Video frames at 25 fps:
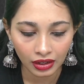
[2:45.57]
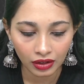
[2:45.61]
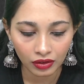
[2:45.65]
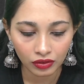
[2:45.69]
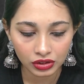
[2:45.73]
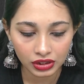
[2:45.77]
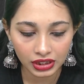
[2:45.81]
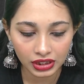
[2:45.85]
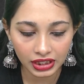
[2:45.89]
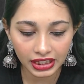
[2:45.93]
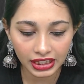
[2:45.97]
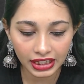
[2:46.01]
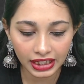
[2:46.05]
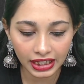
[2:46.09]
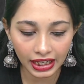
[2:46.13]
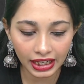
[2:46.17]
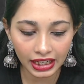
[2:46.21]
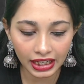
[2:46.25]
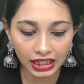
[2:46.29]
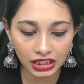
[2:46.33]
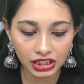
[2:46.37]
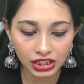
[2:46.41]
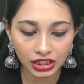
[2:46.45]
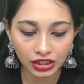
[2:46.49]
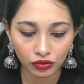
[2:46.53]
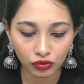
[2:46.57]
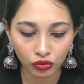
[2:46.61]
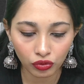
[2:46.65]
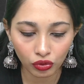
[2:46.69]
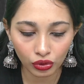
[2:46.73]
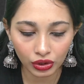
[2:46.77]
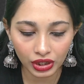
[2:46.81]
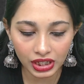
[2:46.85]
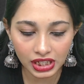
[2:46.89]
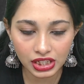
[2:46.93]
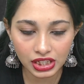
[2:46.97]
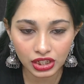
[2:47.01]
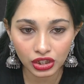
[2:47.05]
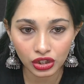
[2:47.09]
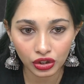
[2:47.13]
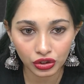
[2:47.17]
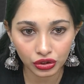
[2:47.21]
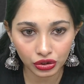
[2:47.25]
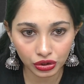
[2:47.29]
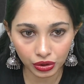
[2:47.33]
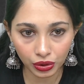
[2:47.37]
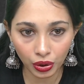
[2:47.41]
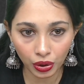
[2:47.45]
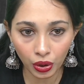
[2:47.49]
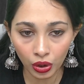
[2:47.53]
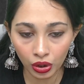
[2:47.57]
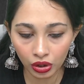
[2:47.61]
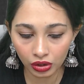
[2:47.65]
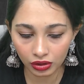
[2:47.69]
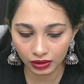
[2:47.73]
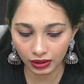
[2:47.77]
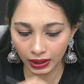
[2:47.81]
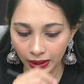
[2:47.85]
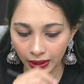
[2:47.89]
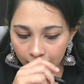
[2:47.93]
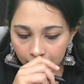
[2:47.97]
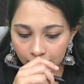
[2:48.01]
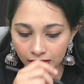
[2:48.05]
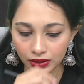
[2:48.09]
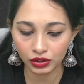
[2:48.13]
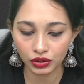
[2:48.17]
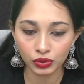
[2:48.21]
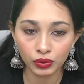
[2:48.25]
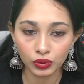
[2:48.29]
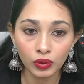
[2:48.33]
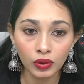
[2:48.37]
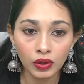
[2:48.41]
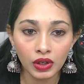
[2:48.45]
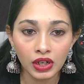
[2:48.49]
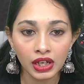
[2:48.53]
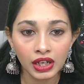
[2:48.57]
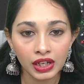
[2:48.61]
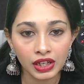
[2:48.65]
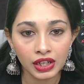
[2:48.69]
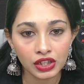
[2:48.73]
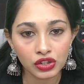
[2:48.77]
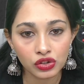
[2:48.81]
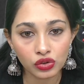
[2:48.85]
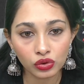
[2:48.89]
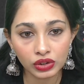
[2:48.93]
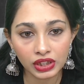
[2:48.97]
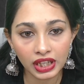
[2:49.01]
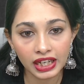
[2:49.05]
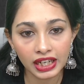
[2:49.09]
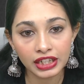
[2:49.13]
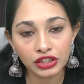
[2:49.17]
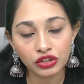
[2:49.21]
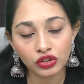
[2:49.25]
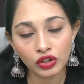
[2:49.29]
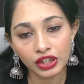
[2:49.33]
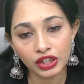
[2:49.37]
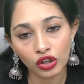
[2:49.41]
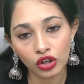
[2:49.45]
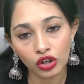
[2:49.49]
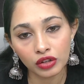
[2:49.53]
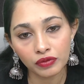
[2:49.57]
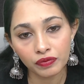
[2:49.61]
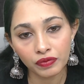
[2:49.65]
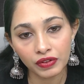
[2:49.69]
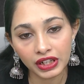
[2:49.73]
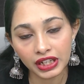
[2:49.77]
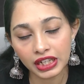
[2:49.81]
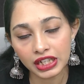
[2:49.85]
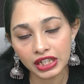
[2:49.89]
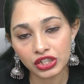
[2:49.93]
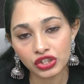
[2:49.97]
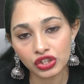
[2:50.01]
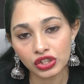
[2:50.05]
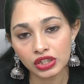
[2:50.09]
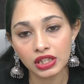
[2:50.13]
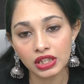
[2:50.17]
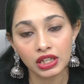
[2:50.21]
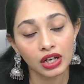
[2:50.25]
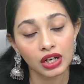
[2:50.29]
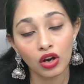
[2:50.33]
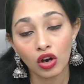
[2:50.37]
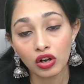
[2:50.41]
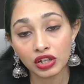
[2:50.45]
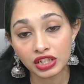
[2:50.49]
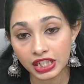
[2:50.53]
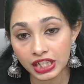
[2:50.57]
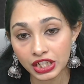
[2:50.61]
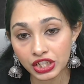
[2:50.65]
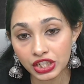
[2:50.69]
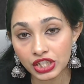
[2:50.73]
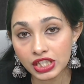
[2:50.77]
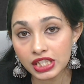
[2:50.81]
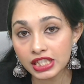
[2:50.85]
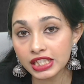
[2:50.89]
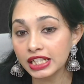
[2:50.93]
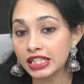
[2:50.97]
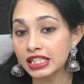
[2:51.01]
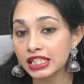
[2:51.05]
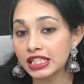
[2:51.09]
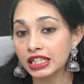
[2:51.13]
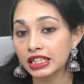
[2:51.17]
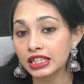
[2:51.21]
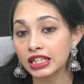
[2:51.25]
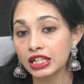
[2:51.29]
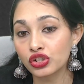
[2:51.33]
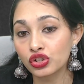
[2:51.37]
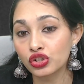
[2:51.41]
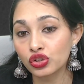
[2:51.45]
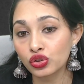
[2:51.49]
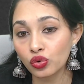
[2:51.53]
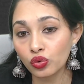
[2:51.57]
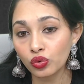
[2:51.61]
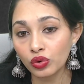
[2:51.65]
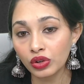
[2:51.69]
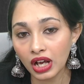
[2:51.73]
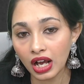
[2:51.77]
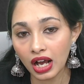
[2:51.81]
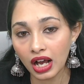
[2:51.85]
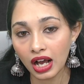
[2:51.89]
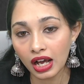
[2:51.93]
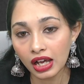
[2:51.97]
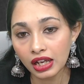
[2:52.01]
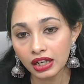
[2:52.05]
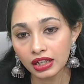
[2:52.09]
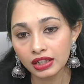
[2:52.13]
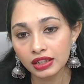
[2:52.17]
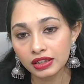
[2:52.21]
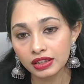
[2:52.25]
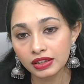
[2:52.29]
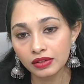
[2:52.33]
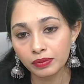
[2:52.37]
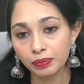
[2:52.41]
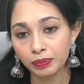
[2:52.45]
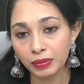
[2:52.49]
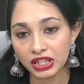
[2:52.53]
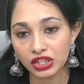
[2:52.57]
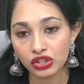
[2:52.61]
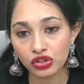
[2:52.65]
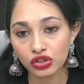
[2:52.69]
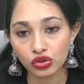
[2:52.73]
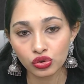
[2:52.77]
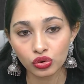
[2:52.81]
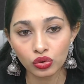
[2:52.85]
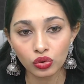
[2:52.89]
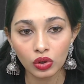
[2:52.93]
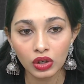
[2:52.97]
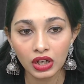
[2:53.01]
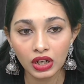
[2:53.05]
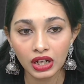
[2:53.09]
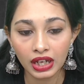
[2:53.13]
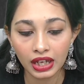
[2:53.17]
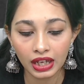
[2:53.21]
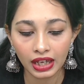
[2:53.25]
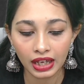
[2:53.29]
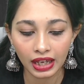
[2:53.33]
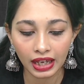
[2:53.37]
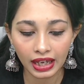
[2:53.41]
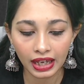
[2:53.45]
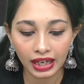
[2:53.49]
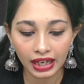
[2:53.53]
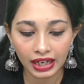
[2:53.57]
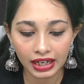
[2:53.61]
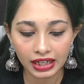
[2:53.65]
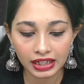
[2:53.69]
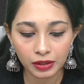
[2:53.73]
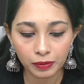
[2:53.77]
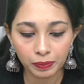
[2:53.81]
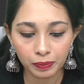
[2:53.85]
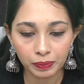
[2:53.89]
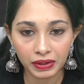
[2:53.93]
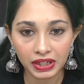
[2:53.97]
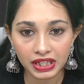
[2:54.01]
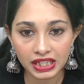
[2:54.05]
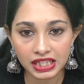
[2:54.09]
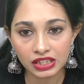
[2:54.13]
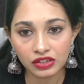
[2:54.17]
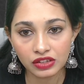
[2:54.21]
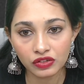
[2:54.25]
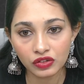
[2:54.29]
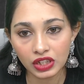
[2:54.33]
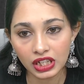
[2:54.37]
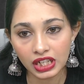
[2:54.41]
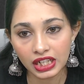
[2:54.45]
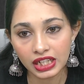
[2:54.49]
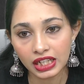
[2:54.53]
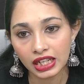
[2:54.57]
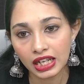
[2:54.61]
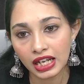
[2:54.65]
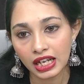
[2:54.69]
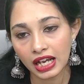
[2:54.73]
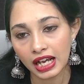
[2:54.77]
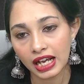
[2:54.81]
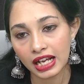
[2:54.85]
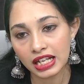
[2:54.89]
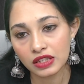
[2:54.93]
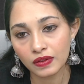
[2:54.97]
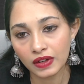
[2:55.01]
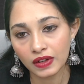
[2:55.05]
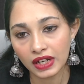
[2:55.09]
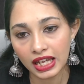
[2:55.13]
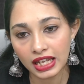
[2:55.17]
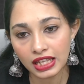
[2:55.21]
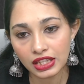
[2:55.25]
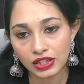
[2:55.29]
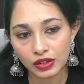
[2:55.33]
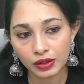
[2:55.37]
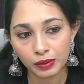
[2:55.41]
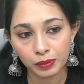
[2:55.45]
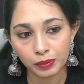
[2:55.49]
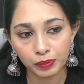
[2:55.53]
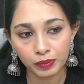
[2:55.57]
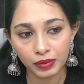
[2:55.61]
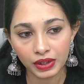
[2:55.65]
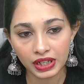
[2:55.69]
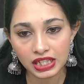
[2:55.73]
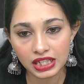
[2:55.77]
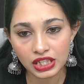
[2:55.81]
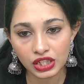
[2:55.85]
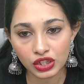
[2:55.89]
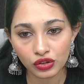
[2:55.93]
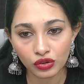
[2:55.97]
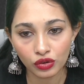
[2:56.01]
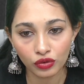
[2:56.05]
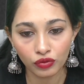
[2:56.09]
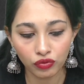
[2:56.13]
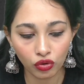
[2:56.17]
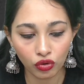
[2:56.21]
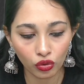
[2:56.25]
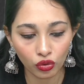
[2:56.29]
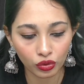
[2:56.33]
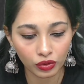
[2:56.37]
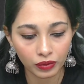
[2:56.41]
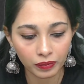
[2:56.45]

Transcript: 3d8 4s2. So the electronic configurations, oxidation states that are shown are +2 and +3 as well as +4.